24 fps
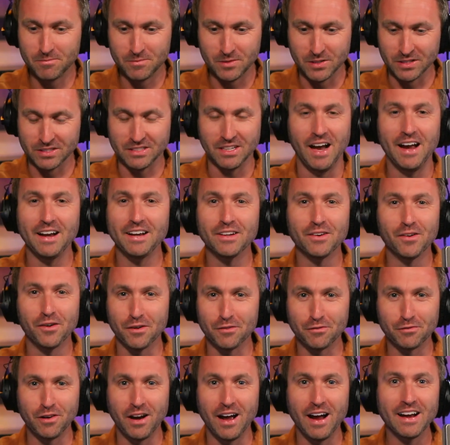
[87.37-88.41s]
design it on
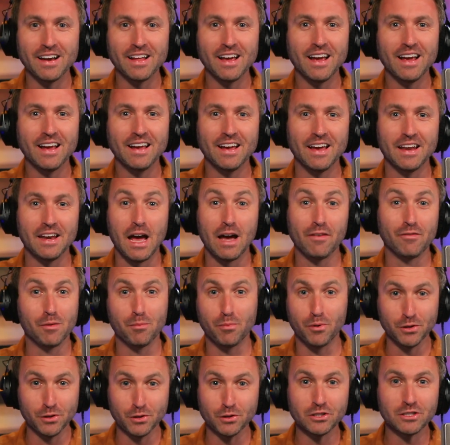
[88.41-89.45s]
a Friday, and have it
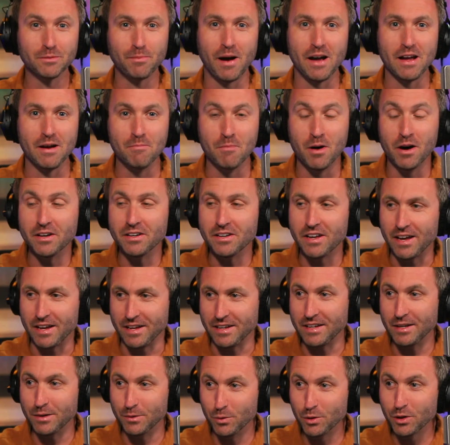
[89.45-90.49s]
produced by a
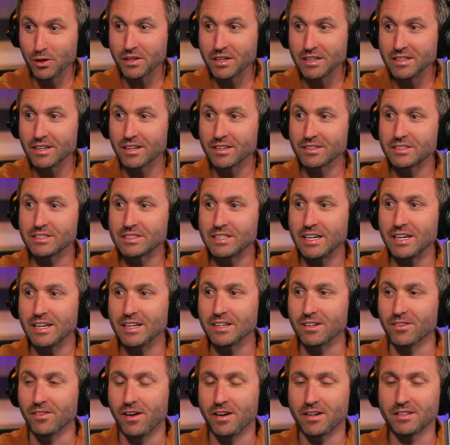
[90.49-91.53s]
Monday. It really does
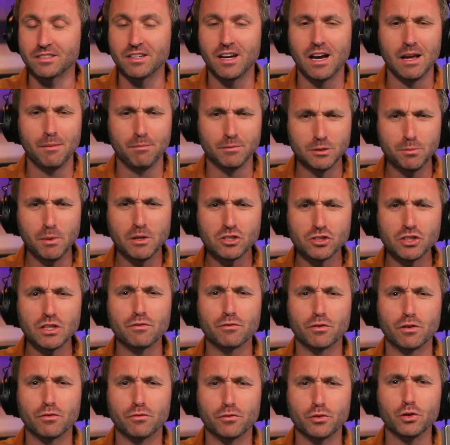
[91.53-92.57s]
take a lot of time, especially
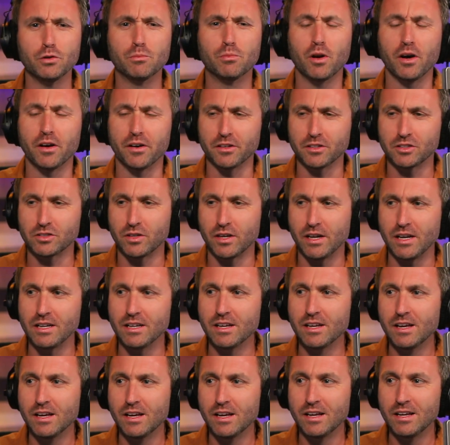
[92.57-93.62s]
for food products, right?
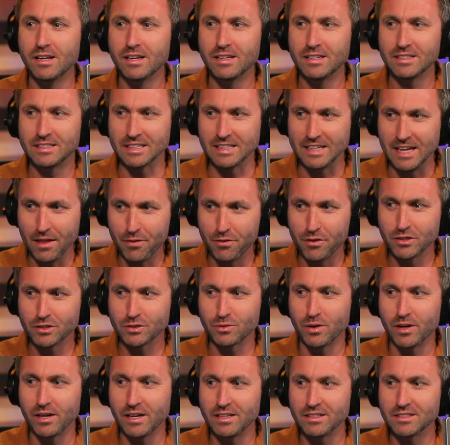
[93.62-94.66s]
To get
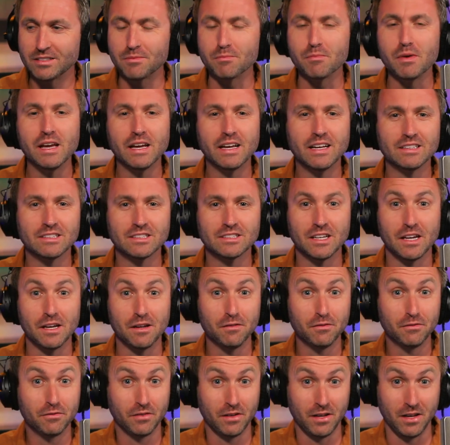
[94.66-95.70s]
this right, to make it
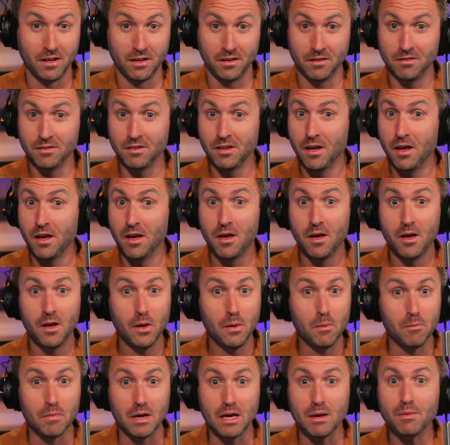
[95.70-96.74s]
safe, and
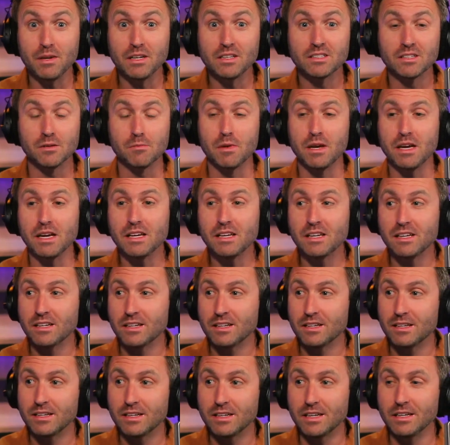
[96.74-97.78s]
maybe to make
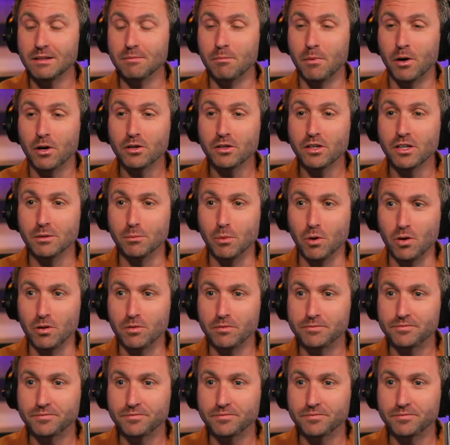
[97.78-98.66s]
it marketable.